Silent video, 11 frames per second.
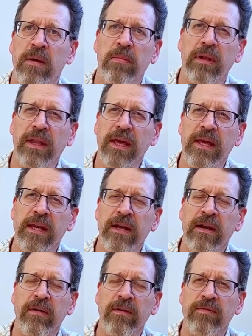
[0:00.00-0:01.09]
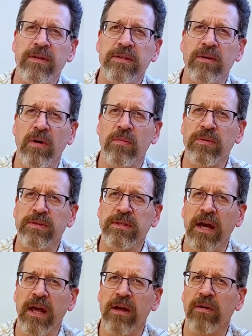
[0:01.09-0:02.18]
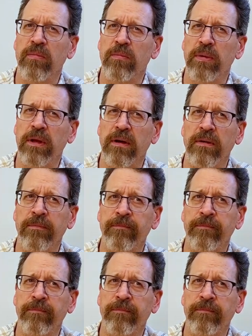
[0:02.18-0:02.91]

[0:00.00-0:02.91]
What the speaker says: play in and out of this almost tannic or bitter,